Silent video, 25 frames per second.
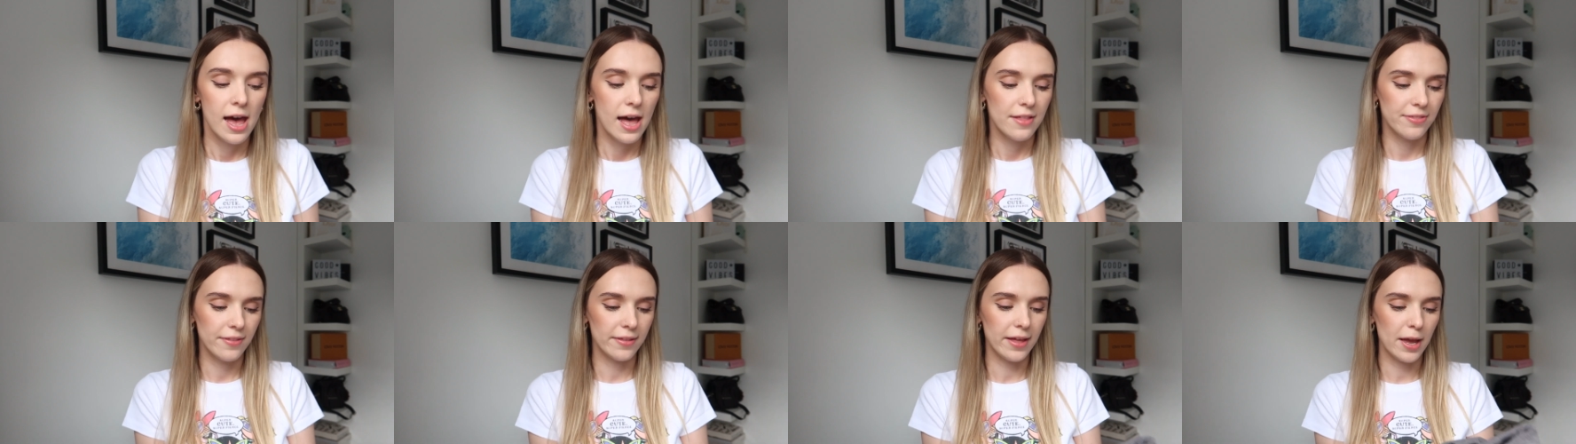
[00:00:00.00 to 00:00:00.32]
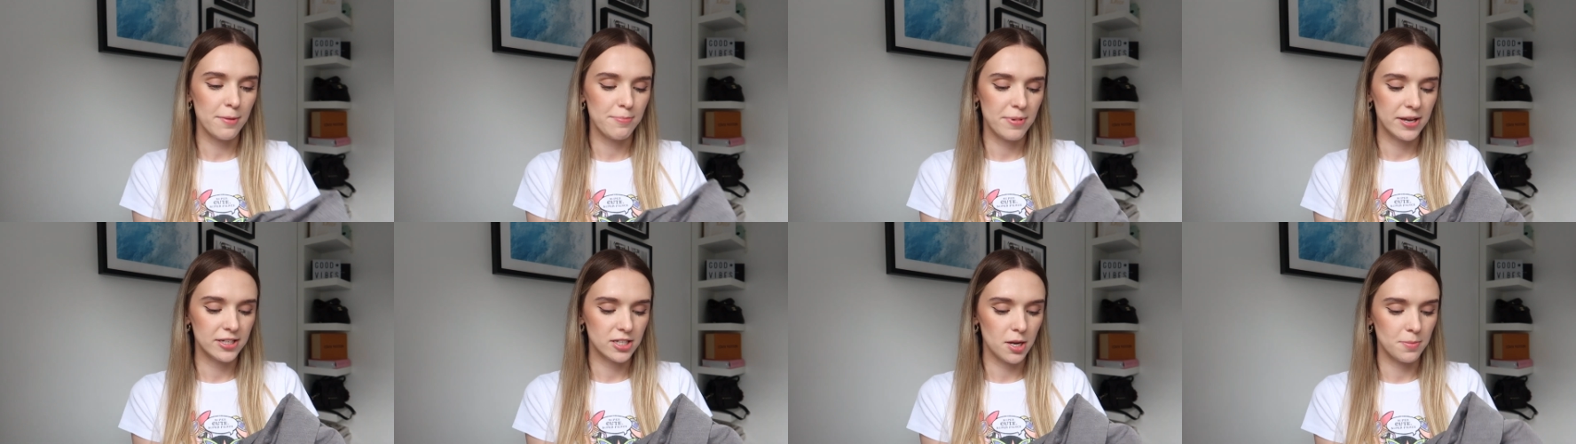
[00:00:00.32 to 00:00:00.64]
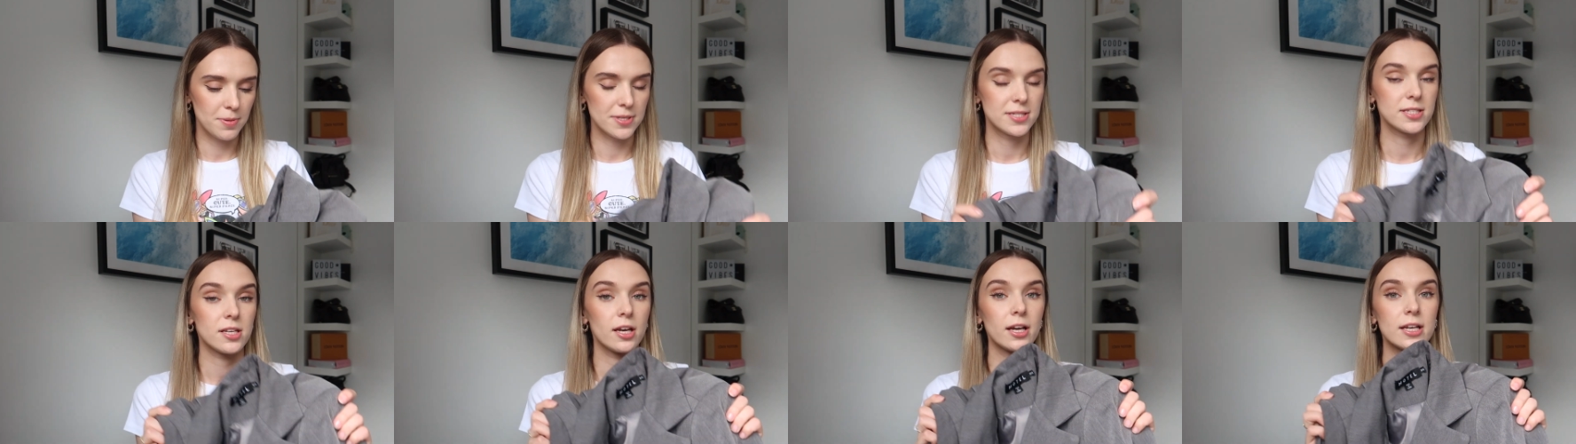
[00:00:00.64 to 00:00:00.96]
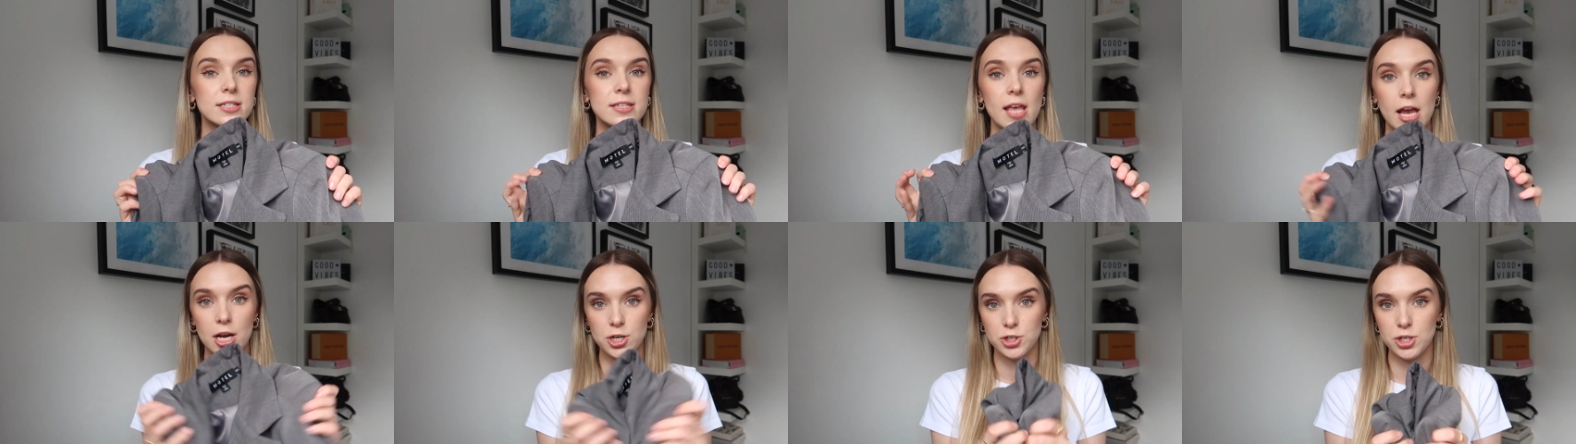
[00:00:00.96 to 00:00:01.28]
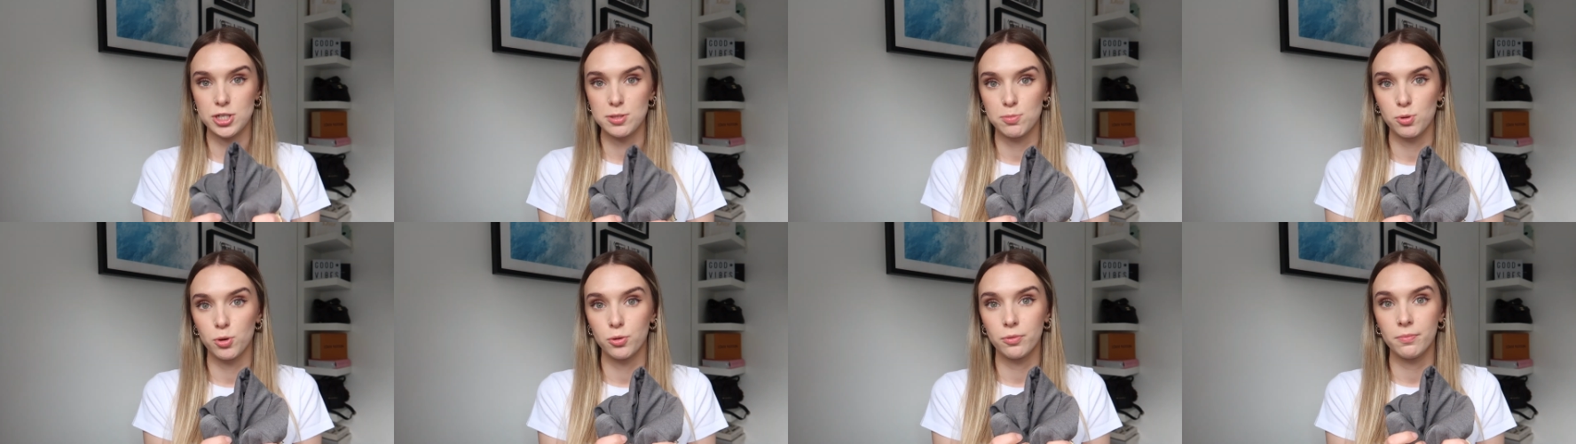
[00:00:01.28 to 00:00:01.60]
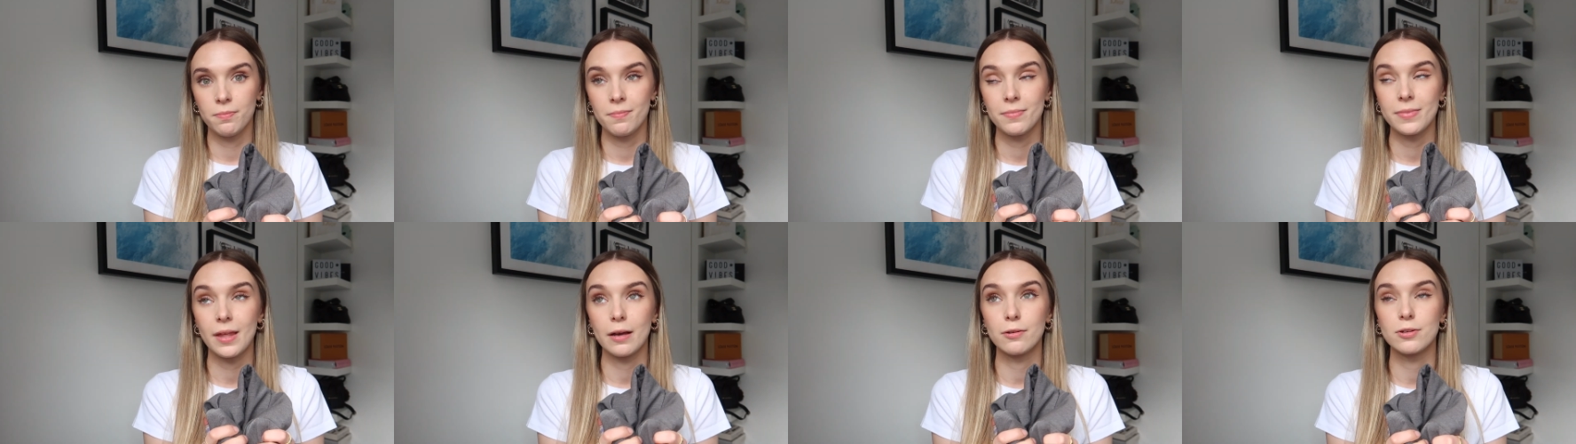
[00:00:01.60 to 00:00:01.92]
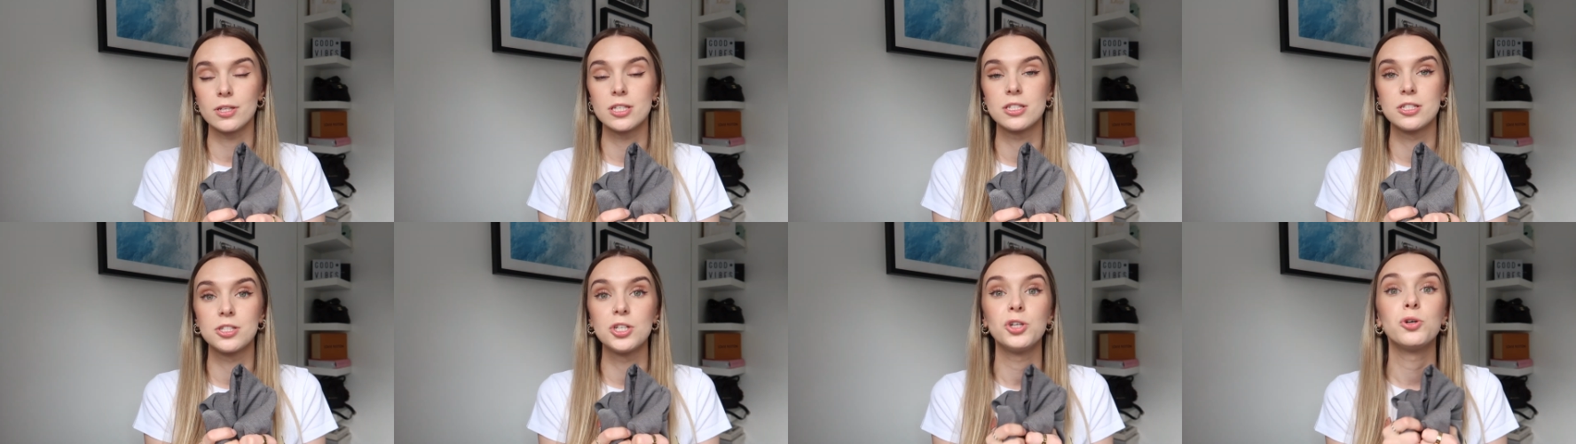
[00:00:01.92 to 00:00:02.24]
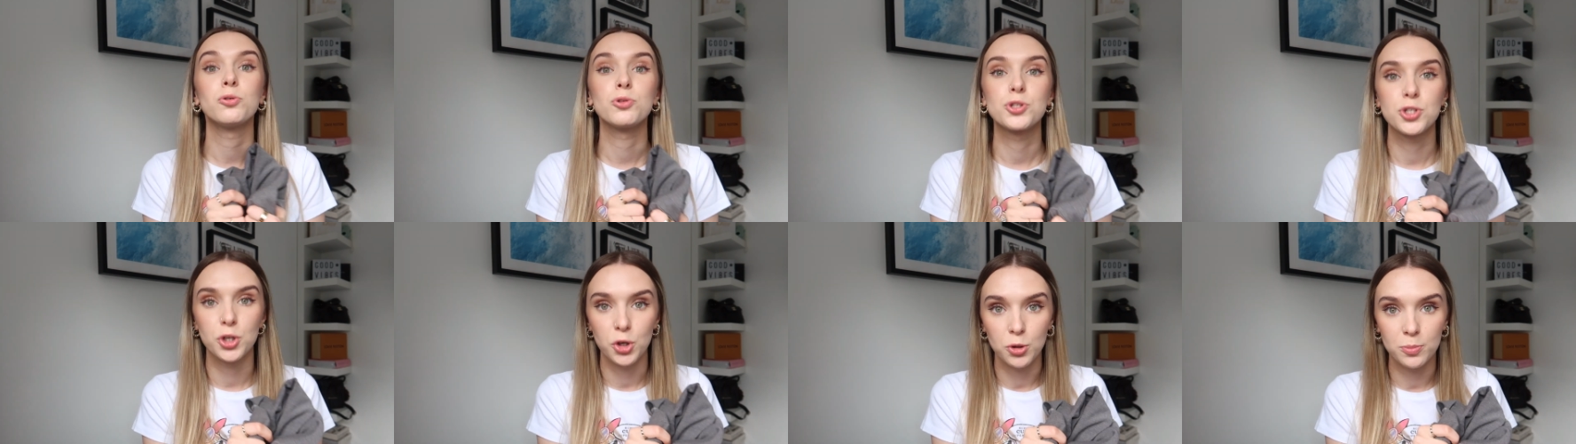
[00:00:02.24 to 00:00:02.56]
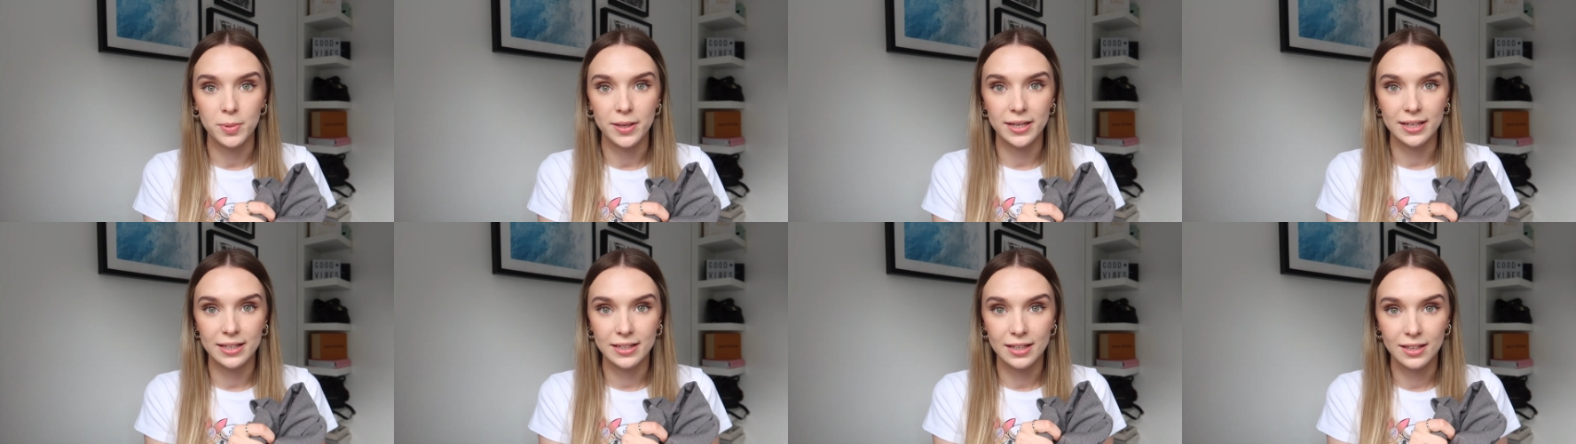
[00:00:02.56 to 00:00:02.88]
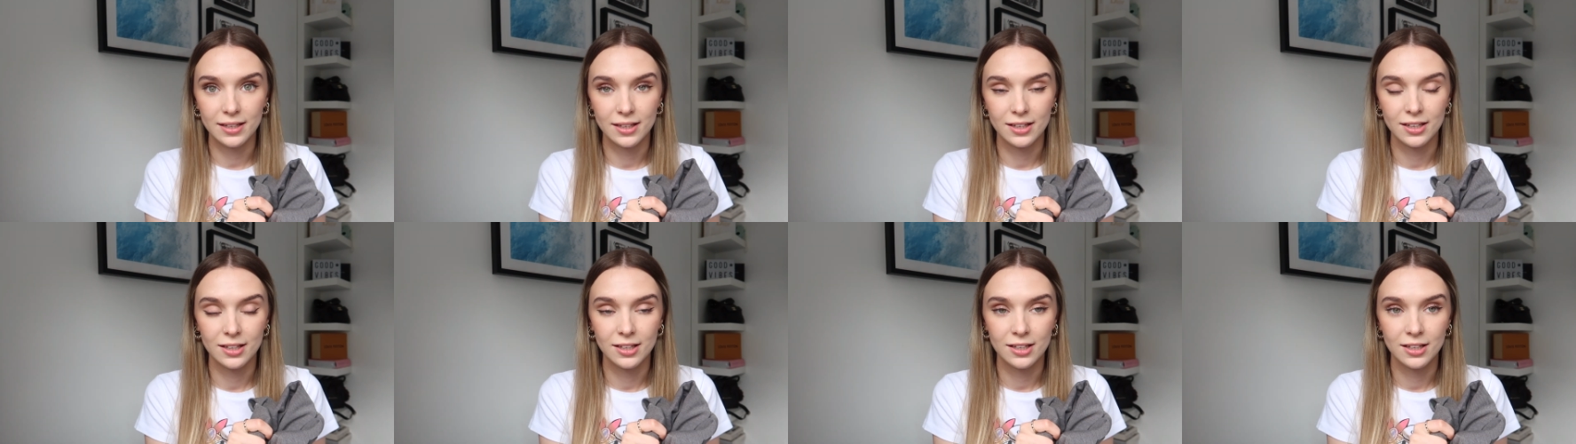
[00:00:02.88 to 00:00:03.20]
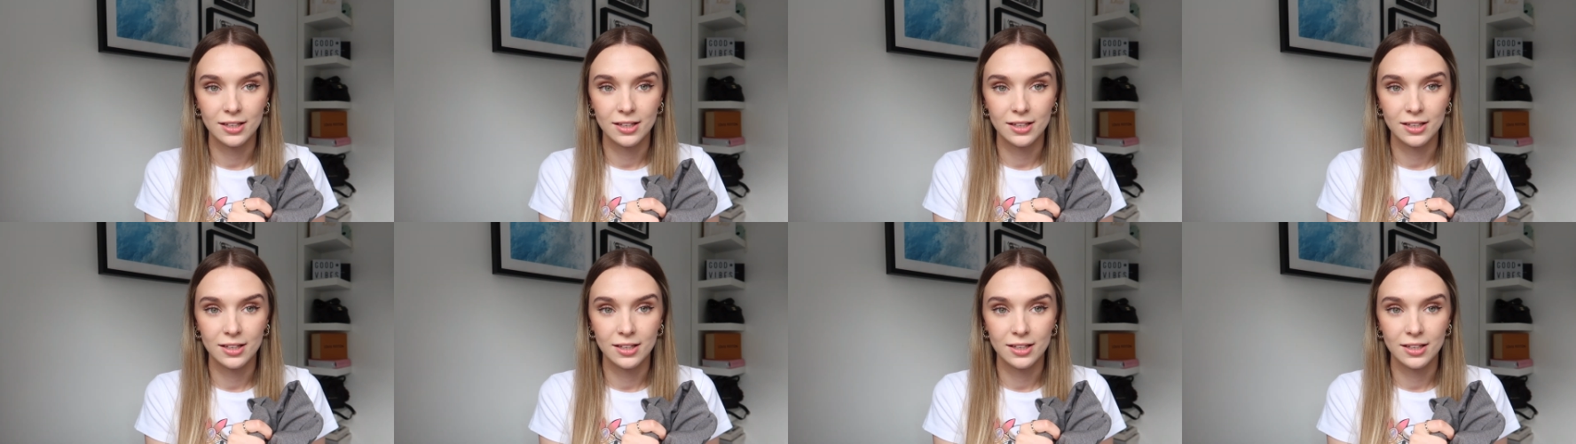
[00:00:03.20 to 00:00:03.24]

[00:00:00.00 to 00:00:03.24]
And then I picked up a size extra small that was still too big.